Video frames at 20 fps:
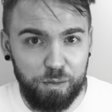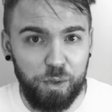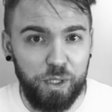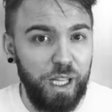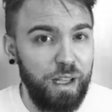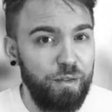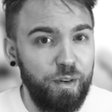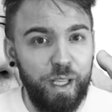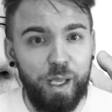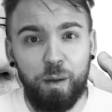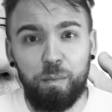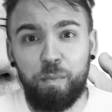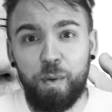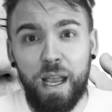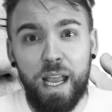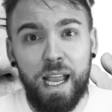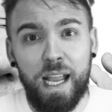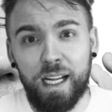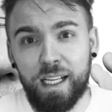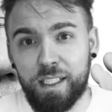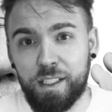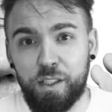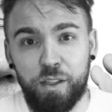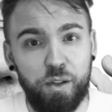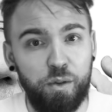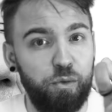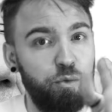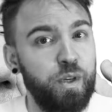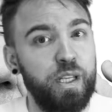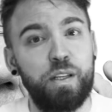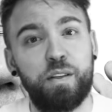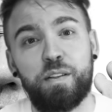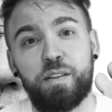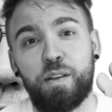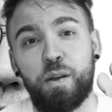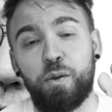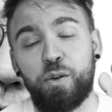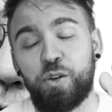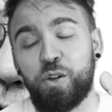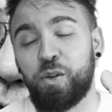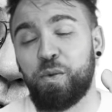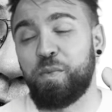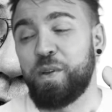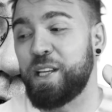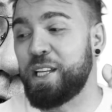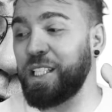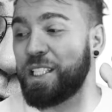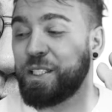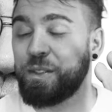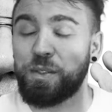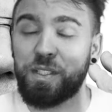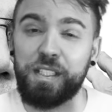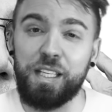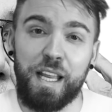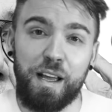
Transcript: We'll never get back to the real social because it was